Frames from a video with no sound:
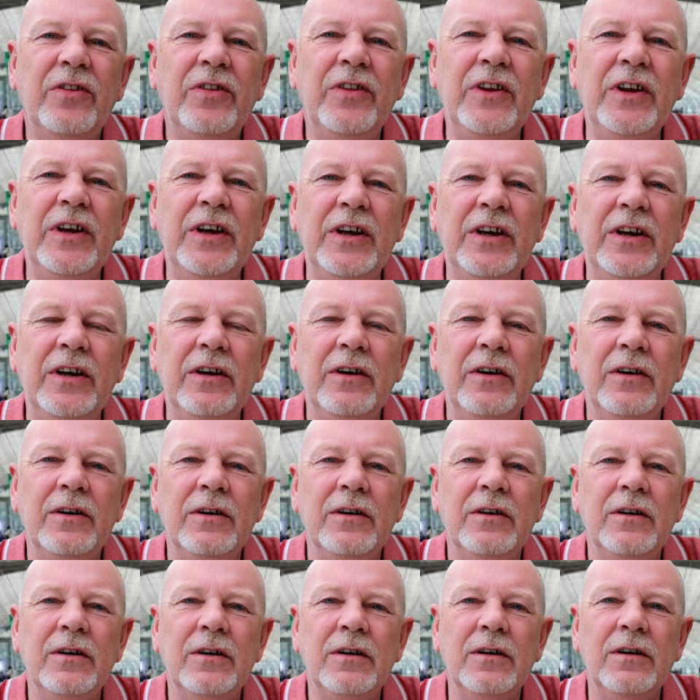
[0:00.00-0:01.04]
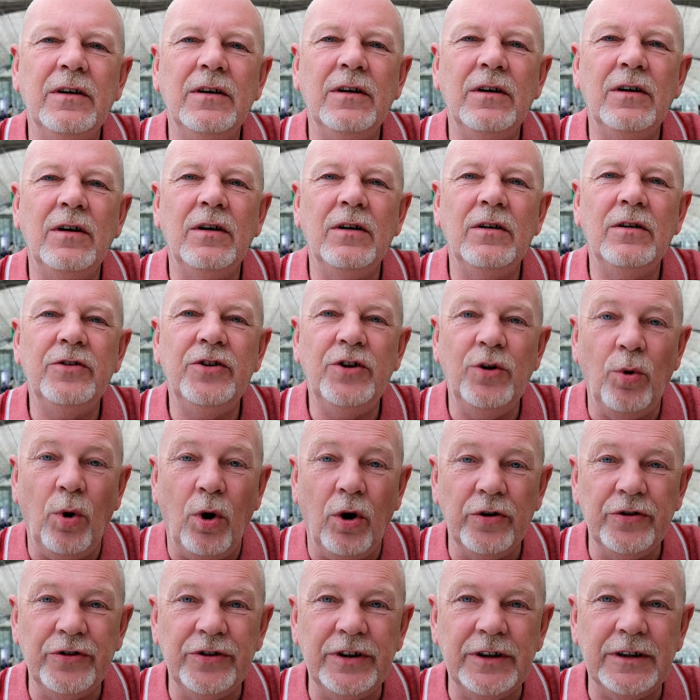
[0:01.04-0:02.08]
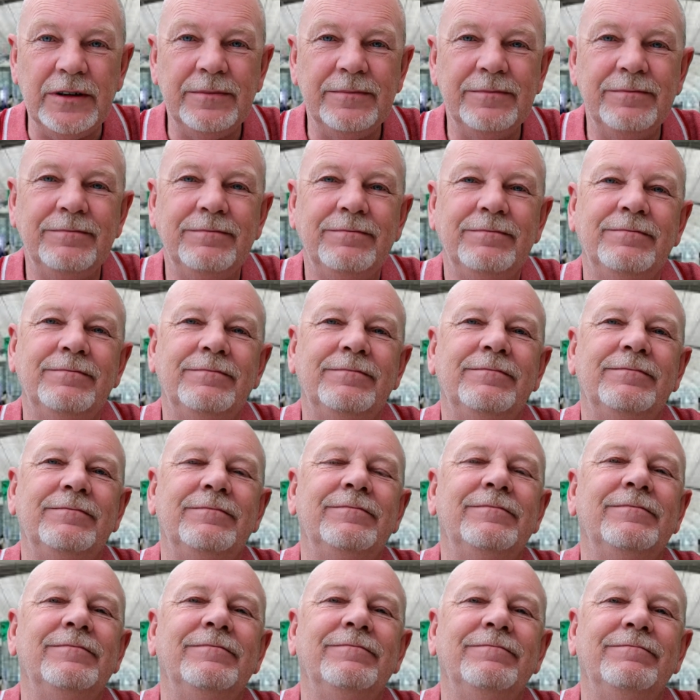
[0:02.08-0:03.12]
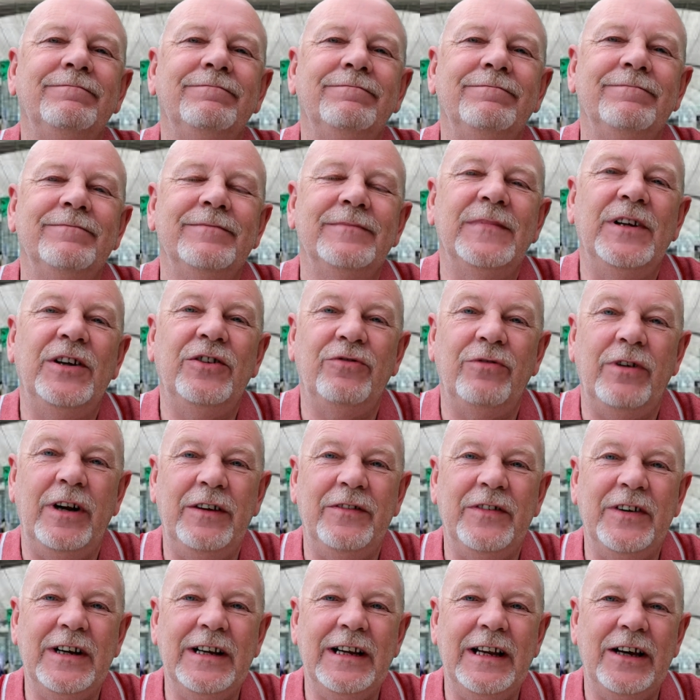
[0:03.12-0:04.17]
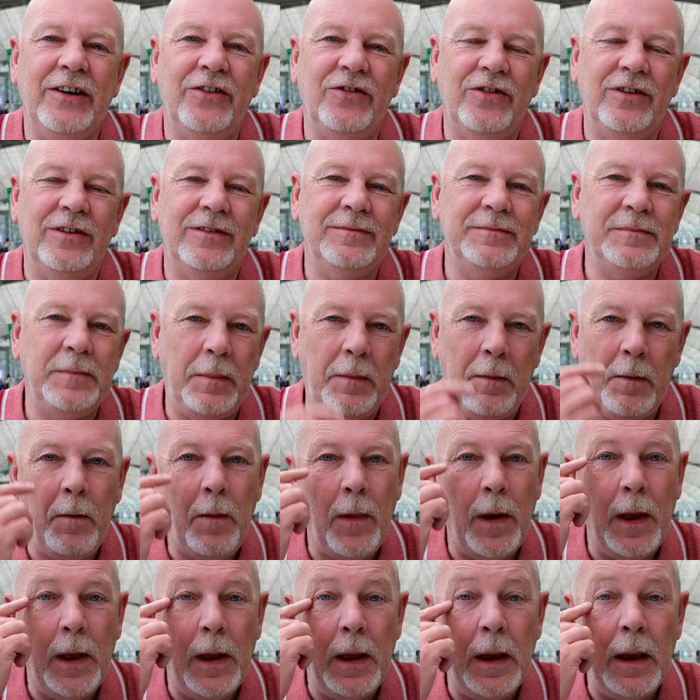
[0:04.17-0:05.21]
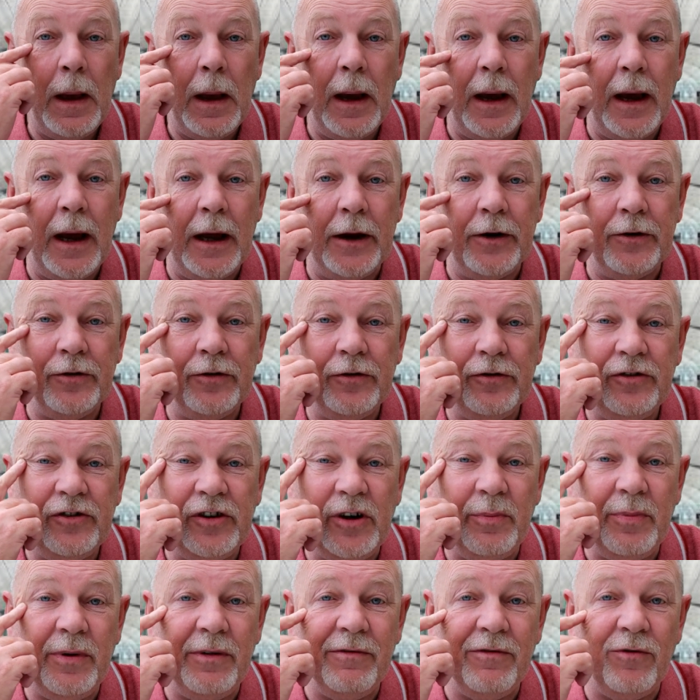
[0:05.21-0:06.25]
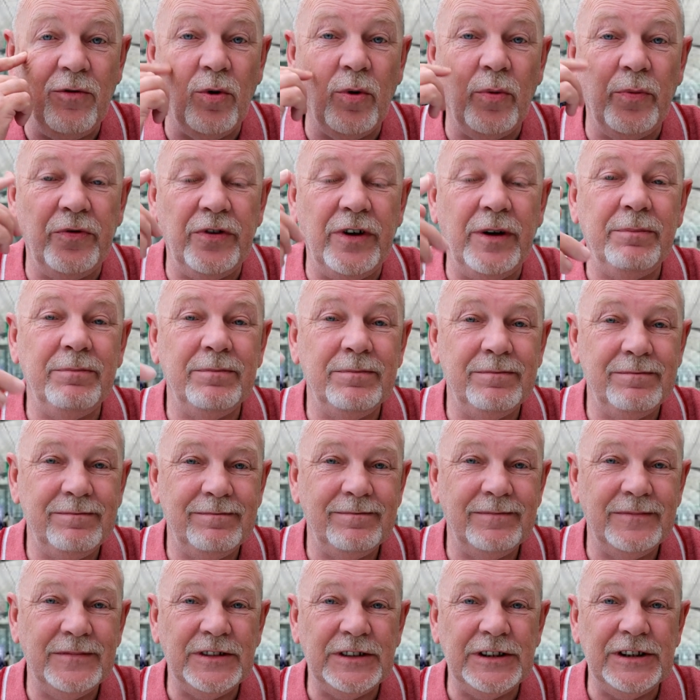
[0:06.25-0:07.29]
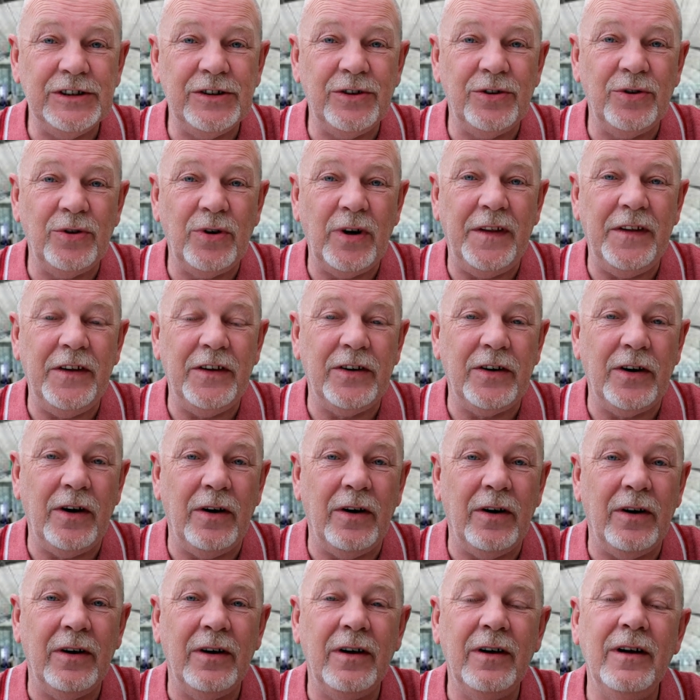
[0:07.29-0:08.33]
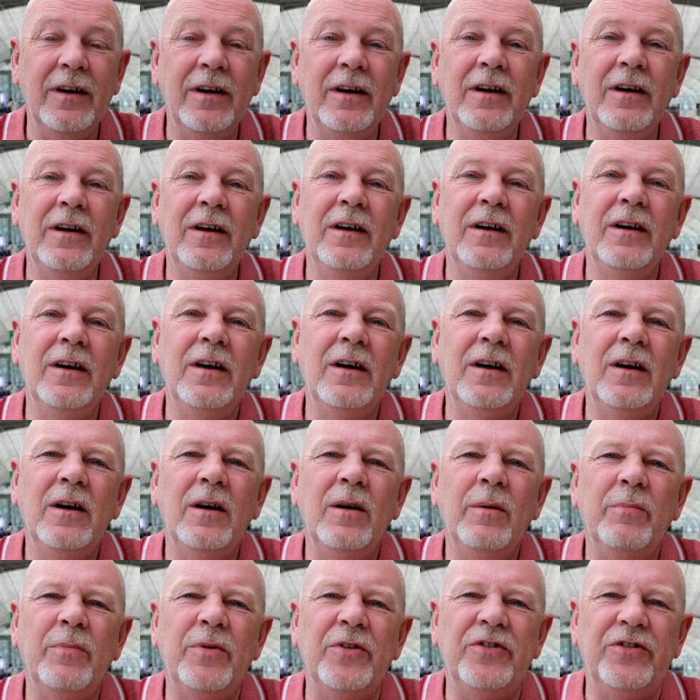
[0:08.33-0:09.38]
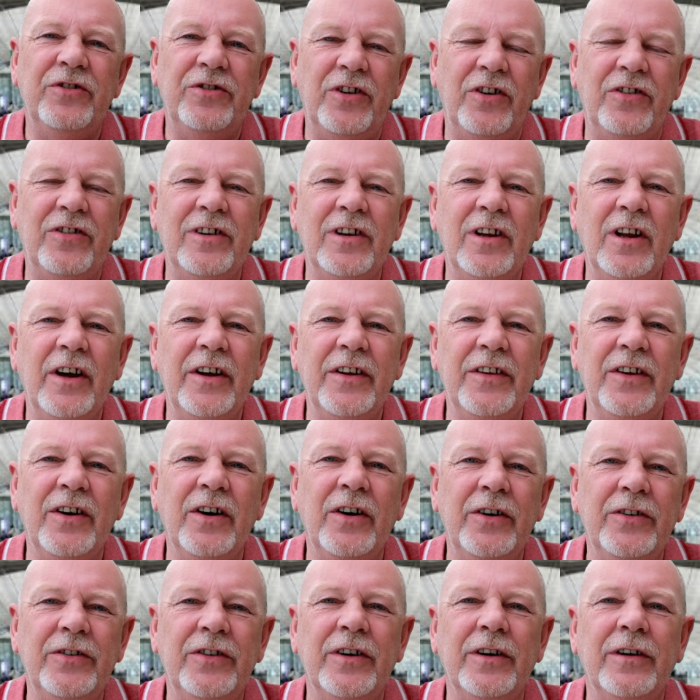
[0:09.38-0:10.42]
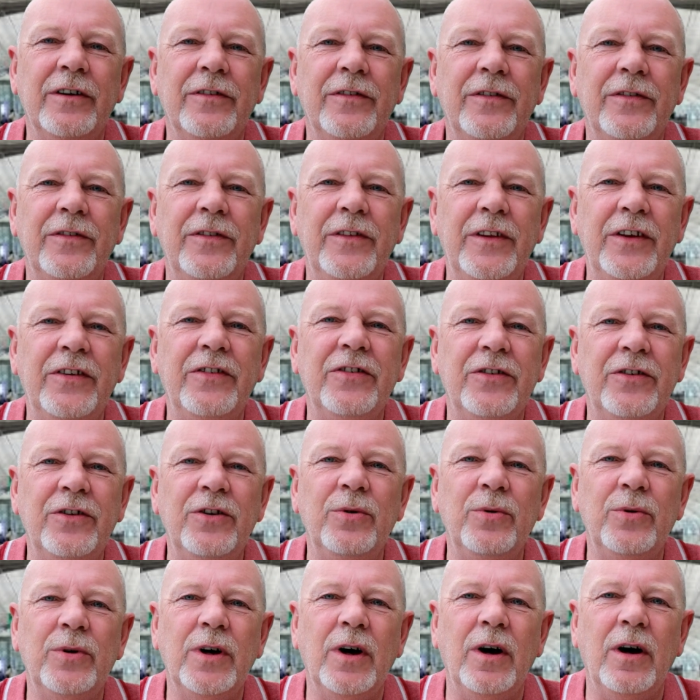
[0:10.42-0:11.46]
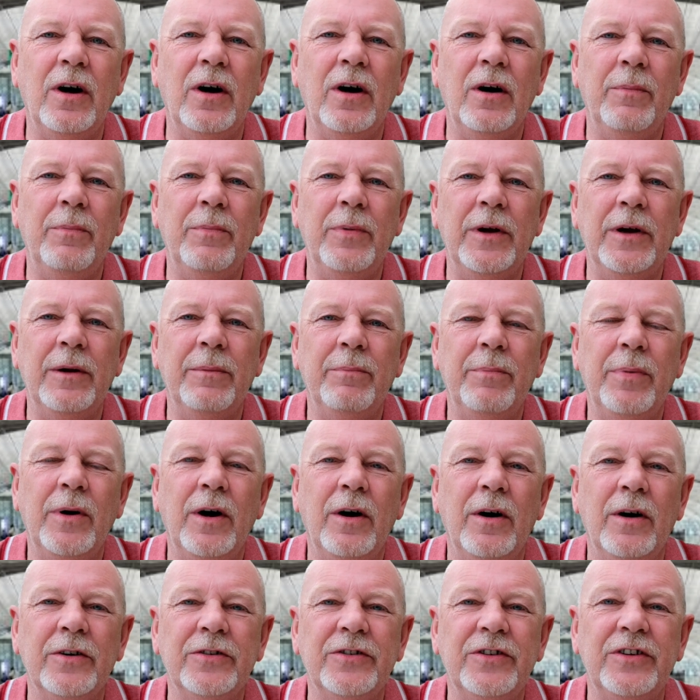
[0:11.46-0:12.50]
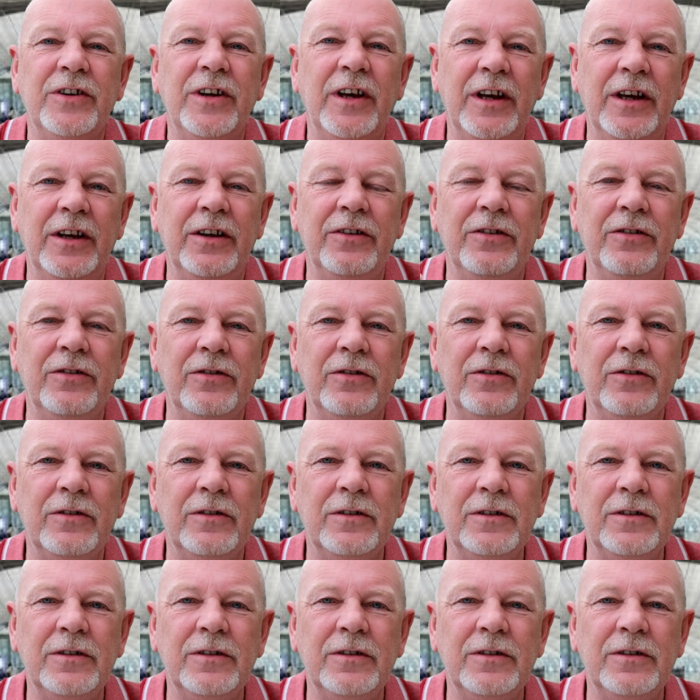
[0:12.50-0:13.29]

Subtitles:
The new Honda is ready for collection, and Jib informs him that he's going to get this car, but she doesn't like the idea of this new car being parked at his